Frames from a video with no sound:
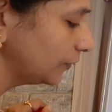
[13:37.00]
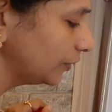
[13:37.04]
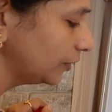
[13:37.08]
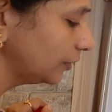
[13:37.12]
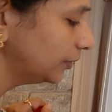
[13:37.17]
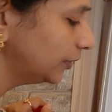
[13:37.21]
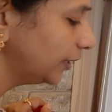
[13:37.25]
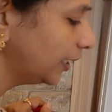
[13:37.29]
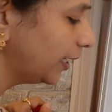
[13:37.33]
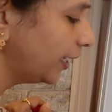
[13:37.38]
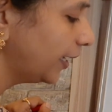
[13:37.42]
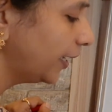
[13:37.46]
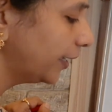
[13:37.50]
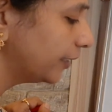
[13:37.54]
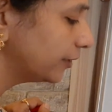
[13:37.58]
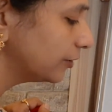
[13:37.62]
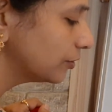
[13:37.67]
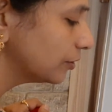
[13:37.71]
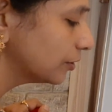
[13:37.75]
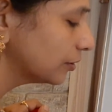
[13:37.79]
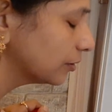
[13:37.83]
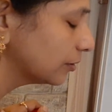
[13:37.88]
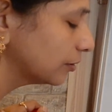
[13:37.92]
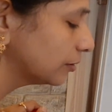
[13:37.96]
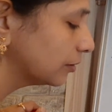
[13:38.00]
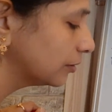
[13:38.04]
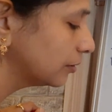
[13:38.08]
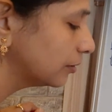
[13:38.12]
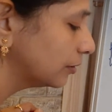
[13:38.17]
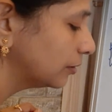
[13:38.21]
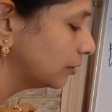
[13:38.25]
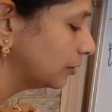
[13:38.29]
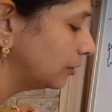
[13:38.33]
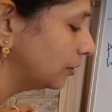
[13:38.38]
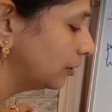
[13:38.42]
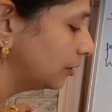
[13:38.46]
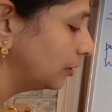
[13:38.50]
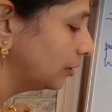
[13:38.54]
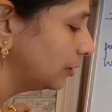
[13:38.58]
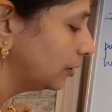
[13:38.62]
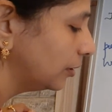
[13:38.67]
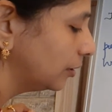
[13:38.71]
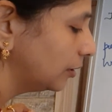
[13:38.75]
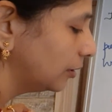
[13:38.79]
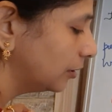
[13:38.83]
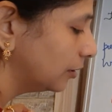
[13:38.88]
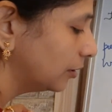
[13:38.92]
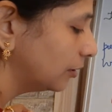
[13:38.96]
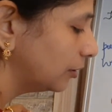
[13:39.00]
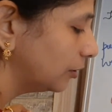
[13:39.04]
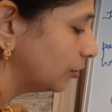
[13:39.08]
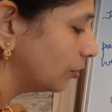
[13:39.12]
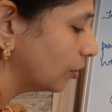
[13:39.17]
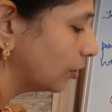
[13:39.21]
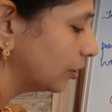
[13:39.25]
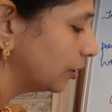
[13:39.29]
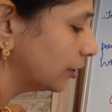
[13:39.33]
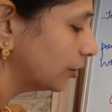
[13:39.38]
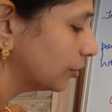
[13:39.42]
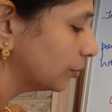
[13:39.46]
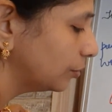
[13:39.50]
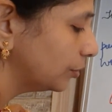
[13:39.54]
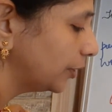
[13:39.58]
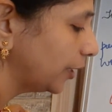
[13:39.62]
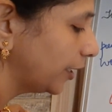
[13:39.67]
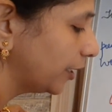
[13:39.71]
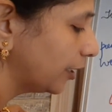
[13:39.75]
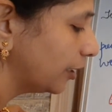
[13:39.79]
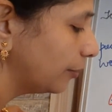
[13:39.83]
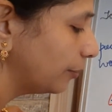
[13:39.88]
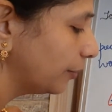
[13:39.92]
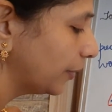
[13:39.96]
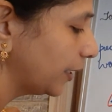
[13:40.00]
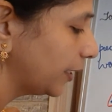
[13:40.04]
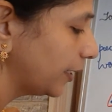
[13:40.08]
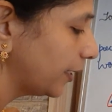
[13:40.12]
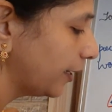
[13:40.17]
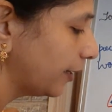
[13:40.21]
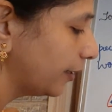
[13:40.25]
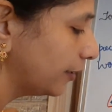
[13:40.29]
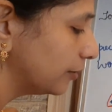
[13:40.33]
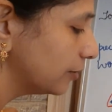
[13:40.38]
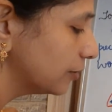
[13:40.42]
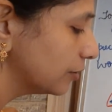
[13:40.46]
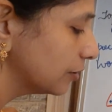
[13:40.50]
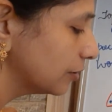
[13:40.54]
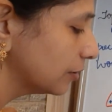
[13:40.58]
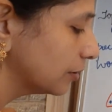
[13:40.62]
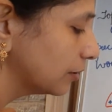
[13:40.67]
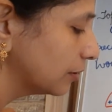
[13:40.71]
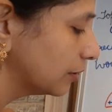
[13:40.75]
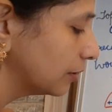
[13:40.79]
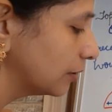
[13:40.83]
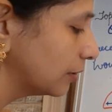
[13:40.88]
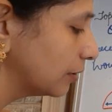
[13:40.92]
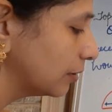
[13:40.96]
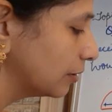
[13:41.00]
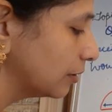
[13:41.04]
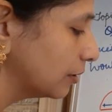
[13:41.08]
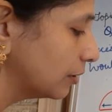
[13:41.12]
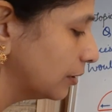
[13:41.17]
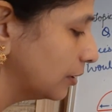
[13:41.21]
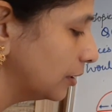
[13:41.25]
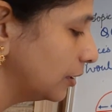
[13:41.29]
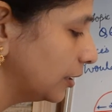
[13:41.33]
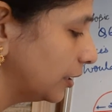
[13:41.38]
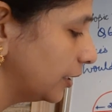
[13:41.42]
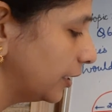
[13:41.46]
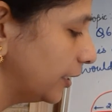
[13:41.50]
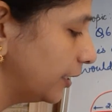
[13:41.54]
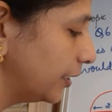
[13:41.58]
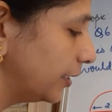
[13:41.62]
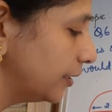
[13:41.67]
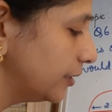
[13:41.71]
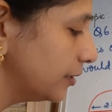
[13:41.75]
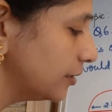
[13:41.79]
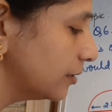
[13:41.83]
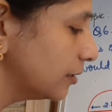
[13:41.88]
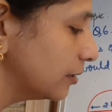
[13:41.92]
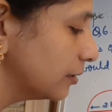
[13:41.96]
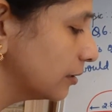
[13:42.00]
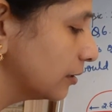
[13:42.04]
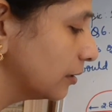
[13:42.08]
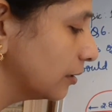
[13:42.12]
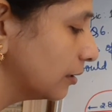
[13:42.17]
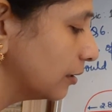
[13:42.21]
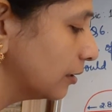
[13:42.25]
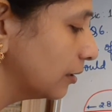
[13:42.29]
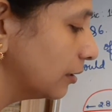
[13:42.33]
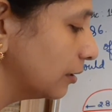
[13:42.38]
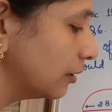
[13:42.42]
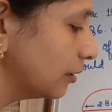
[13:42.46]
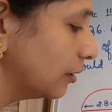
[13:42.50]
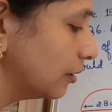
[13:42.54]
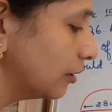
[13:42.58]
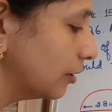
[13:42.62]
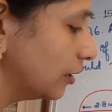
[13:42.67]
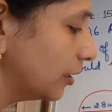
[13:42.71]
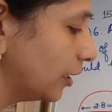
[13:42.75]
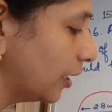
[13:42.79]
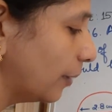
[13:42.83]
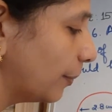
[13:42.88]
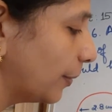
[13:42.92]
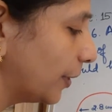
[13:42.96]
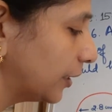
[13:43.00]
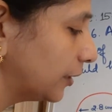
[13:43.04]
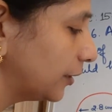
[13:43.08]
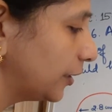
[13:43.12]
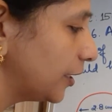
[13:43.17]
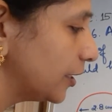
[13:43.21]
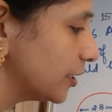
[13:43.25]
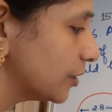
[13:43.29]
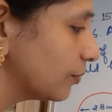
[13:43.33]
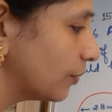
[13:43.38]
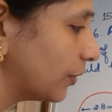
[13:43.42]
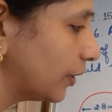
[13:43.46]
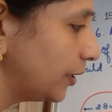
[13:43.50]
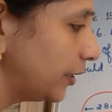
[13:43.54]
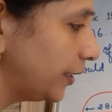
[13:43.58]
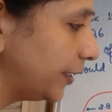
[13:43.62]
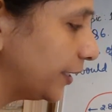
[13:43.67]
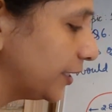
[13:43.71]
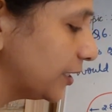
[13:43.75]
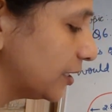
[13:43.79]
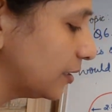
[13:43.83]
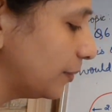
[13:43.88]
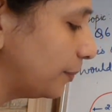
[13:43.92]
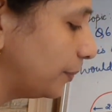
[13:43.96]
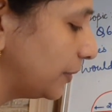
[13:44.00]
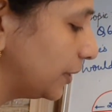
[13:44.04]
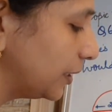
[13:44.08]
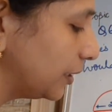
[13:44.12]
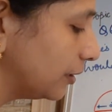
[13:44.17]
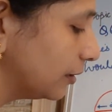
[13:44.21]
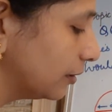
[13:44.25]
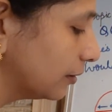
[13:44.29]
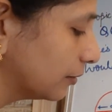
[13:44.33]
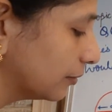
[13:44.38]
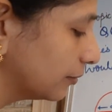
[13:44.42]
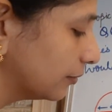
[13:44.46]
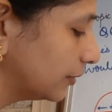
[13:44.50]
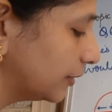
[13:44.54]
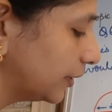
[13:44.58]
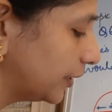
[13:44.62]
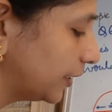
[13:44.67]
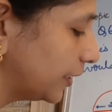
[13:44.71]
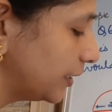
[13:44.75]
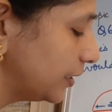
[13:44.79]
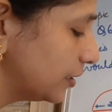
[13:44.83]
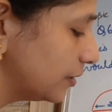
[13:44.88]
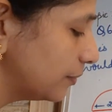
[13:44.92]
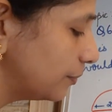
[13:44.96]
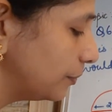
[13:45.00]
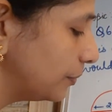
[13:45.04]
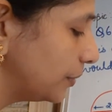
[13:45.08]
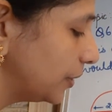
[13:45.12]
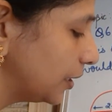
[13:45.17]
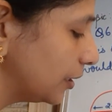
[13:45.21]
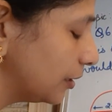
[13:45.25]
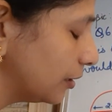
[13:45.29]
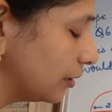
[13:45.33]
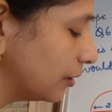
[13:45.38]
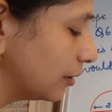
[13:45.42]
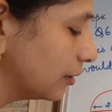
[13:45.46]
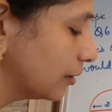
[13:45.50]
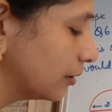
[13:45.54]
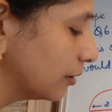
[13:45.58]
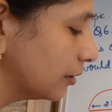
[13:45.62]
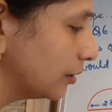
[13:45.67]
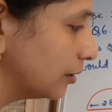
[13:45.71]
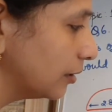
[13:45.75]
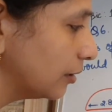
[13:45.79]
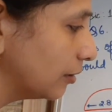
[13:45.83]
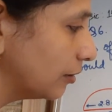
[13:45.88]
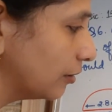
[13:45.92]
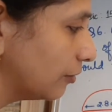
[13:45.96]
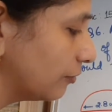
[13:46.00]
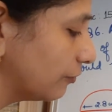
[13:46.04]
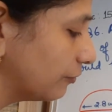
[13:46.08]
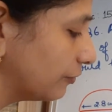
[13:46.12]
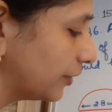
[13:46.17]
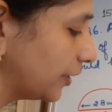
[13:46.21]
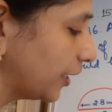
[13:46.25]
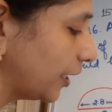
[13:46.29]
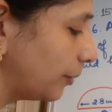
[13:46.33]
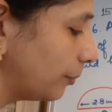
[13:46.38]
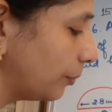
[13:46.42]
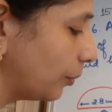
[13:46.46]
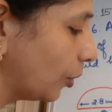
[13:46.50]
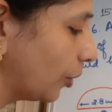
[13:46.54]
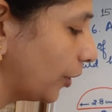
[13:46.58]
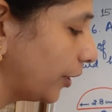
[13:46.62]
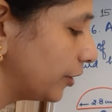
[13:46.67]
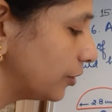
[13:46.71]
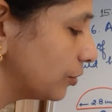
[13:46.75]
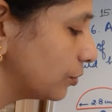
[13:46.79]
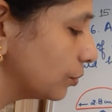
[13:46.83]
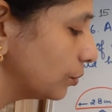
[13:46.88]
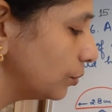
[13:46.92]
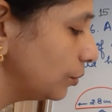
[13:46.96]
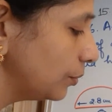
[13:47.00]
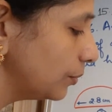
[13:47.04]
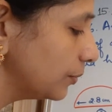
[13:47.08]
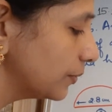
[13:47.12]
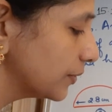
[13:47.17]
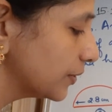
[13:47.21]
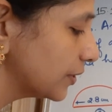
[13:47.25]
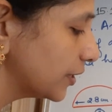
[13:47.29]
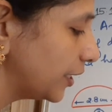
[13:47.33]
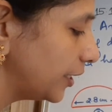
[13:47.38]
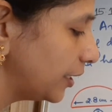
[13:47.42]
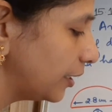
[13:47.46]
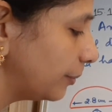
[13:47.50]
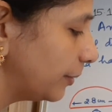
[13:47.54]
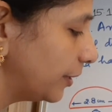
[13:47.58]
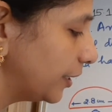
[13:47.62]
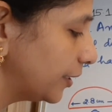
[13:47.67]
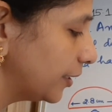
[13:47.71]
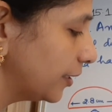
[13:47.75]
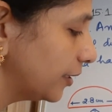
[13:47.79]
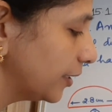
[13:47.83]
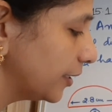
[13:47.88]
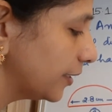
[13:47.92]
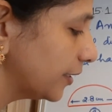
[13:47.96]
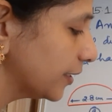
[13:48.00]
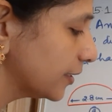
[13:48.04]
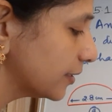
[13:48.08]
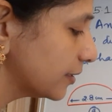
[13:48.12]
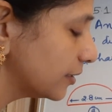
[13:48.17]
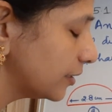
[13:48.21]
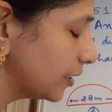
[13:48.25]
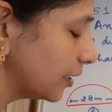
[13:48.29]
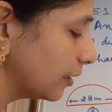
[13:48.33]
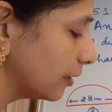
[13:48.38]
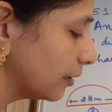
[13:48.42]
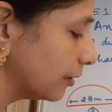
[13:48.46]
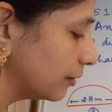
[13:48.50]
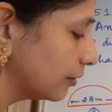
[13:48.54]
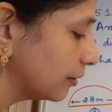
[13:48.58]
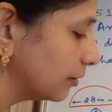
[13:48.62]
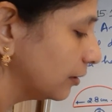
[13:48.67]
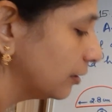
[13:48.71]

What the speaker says: the ant. Longer route taken by ant is, among these one, it is the B. That is B. 10.2 centimeter it has taken.